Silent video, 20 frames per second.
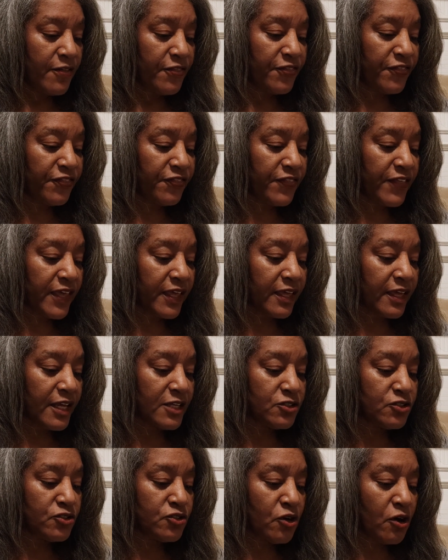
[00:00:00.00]
Thick,
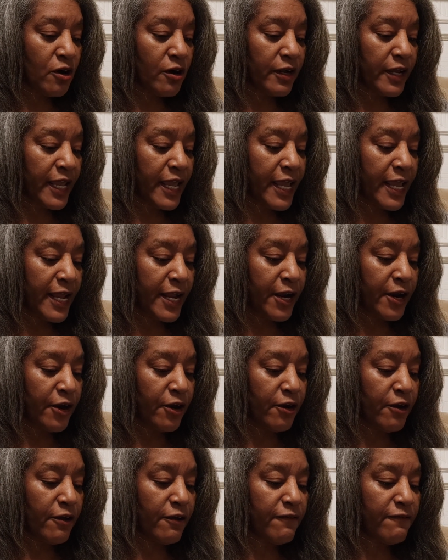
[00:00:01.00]
dark
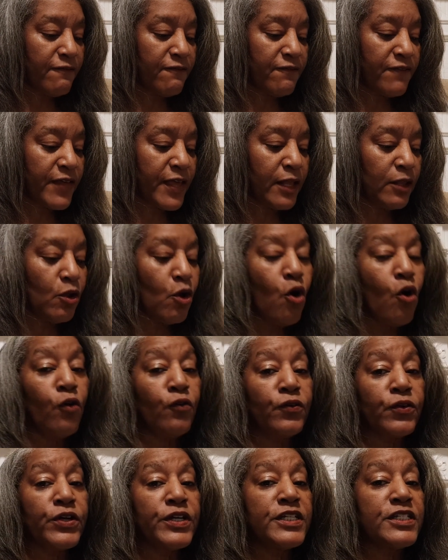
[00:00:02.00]
hair fell
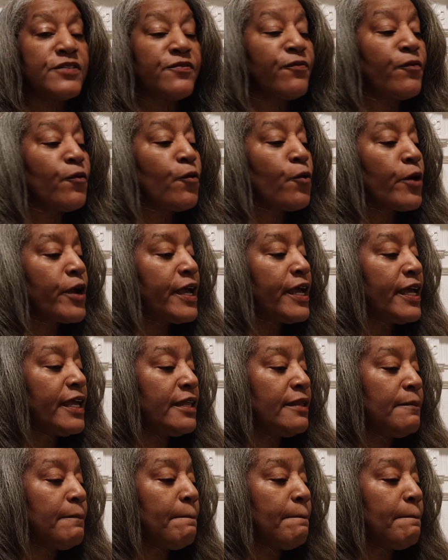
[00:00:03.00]
over his forehead.